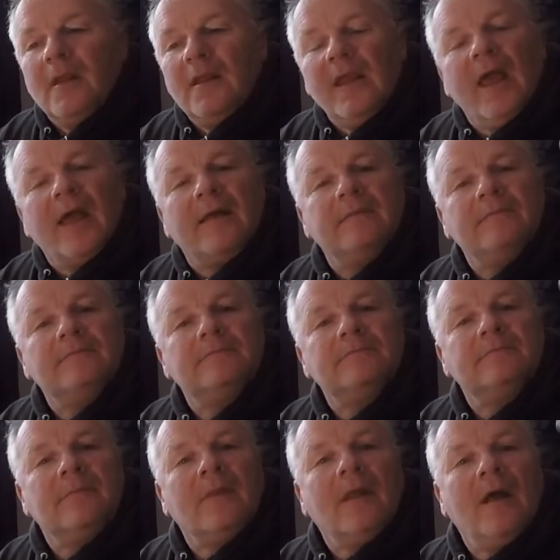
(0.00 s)
yeah,
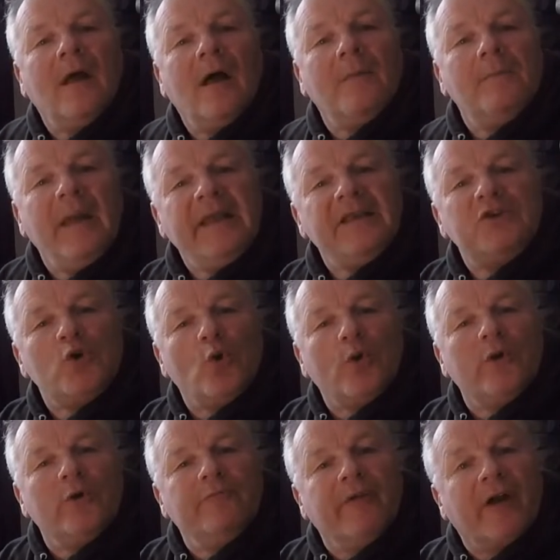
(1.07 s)
and make sure
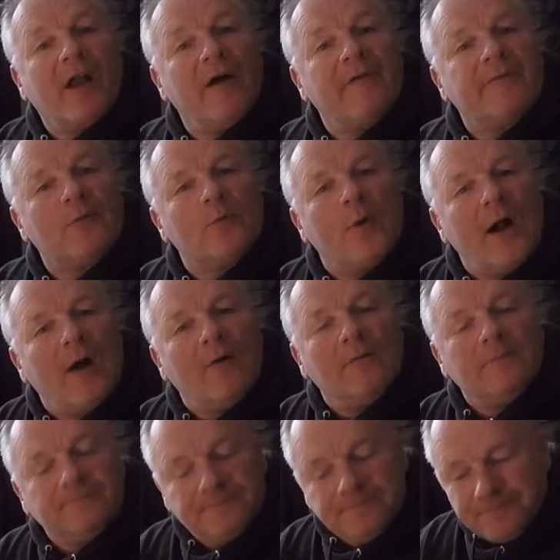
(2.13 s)
you recover well.